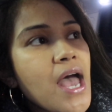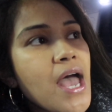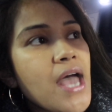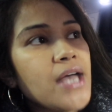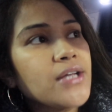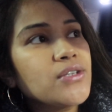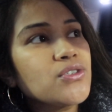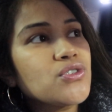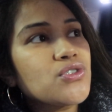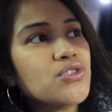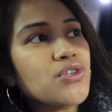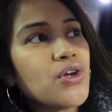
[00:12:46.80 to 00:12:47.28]

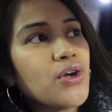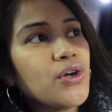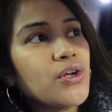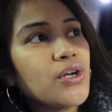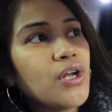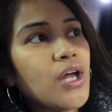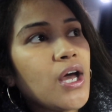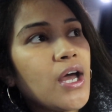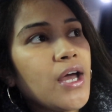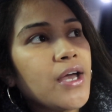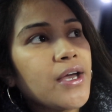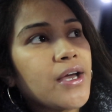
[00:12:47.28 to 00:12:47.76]
And so
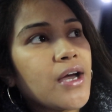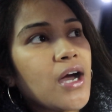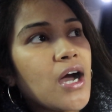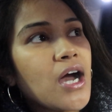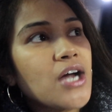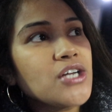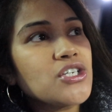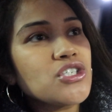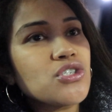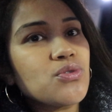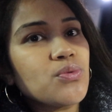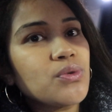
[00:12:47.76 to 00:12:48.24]
like
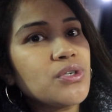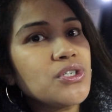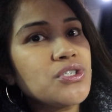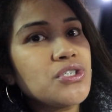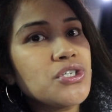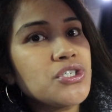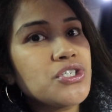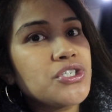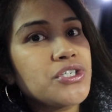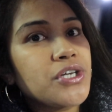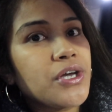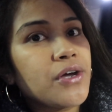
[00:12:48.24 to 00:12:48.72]
I just wanted
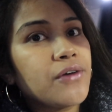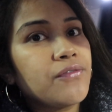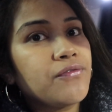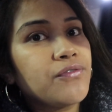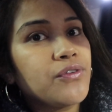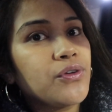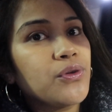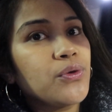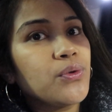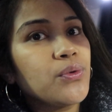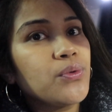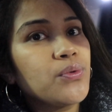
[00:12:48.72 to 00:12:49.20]
to share a
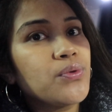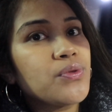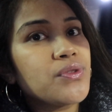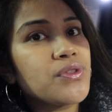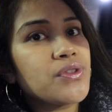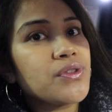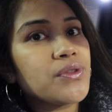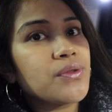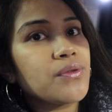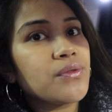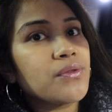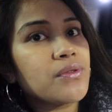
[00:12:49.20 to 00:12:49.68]
few
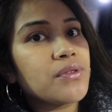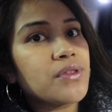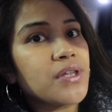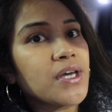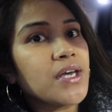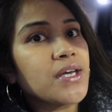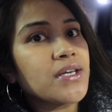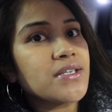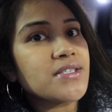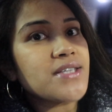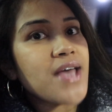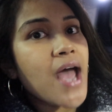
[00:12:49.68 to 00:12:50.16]

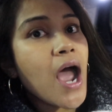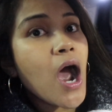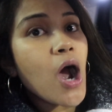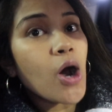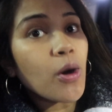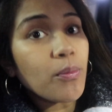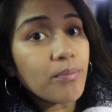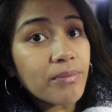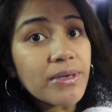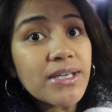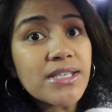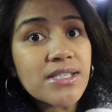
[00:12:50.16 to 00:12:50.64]
things that
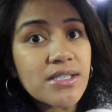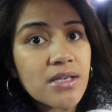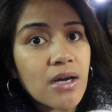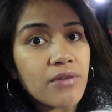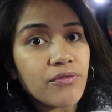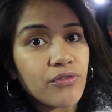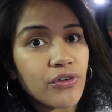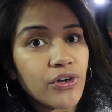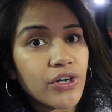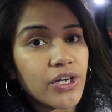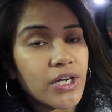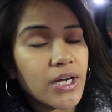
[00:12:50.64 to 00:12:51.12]
help me
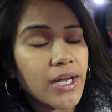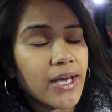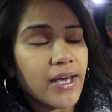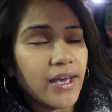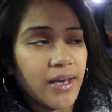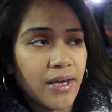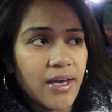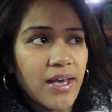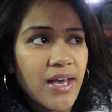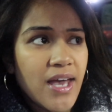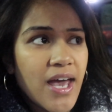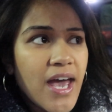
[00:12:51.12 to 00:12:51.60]

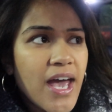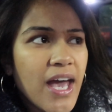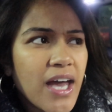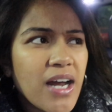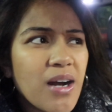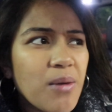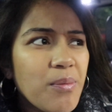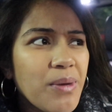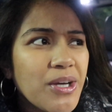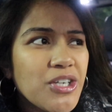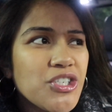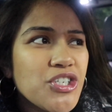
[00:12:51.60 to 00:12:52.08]
self-regulate.
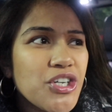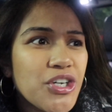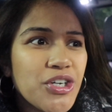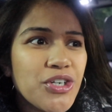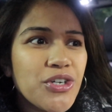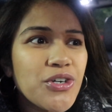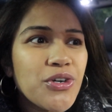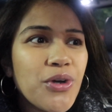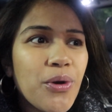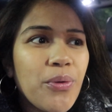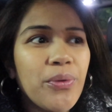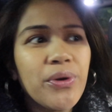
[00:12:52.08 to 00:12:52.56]
And I'm actually
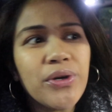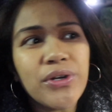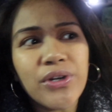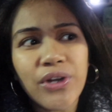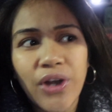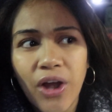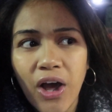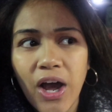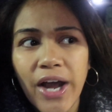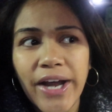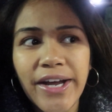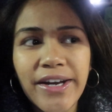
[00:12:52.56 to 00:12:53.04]
gonna go
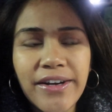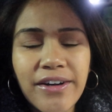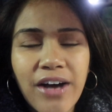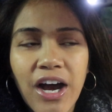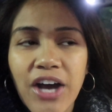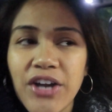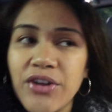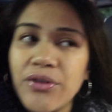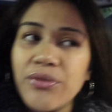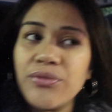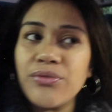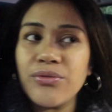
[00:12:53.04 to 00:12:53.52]
online.
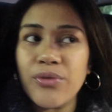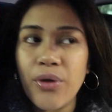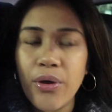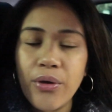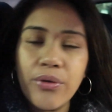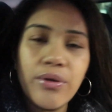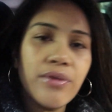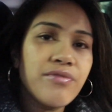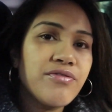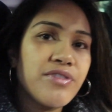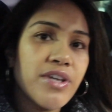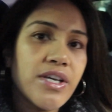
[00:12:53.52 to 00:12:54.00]
I don't
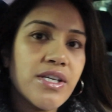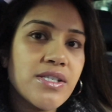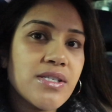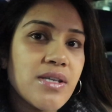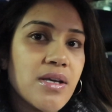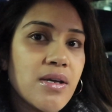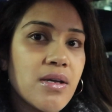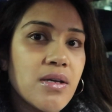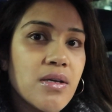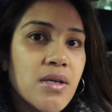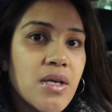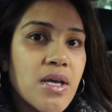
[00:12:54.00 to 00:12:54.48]
know if these
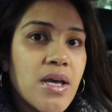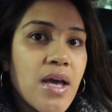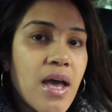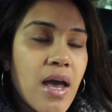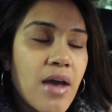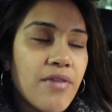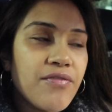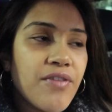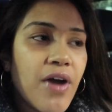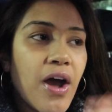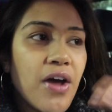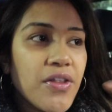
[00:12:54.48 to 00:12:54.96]
are
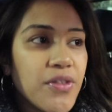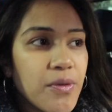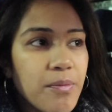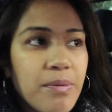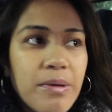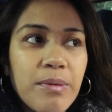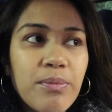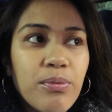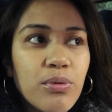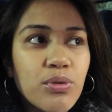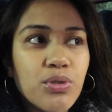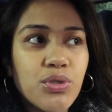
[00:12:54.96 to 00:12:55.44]
if other
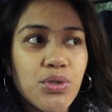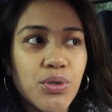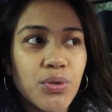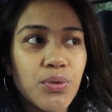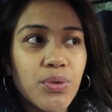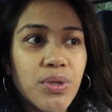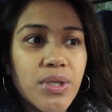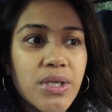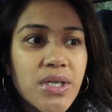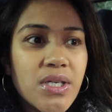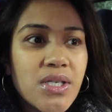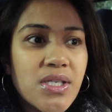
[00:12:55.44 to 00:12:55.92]
people
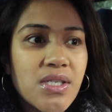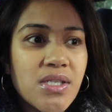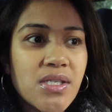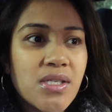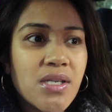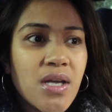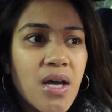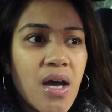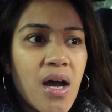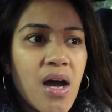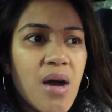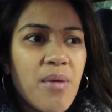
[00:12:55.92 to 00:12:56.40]
do
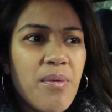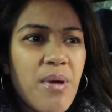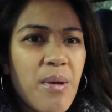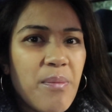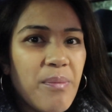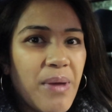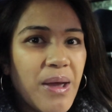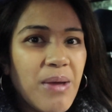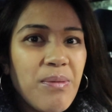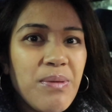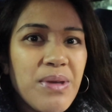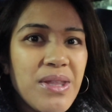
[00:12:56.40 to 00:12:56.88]
this, but
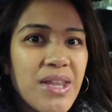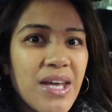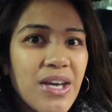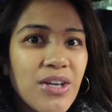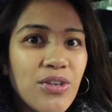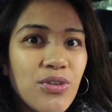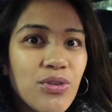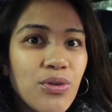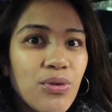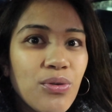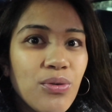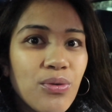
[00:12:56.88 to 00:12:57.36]
maybe
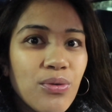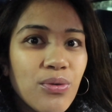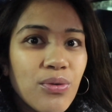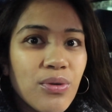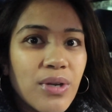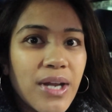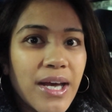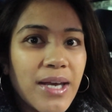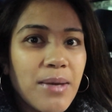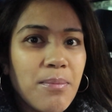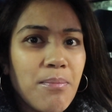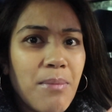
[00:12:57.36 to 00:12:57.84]
they
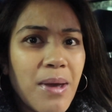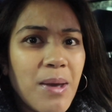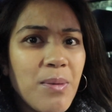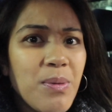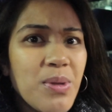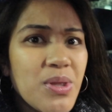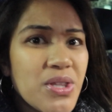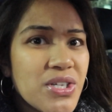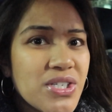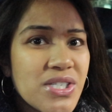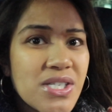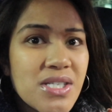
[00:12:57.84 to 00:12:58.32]
do, like
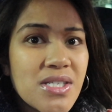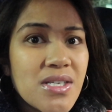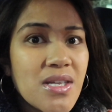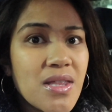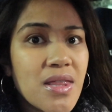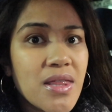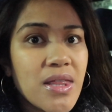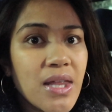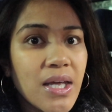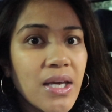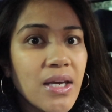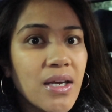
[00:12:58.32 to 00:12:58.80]
maybe this is a
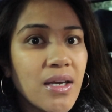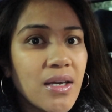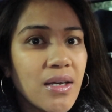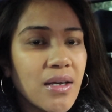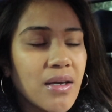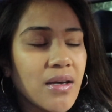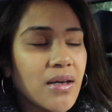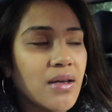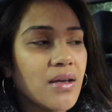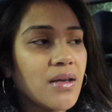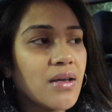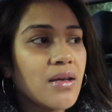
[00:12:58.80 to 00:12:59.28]

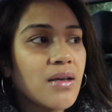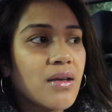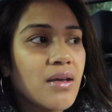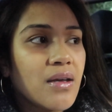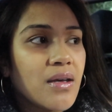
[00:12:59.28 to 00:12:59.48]
thing.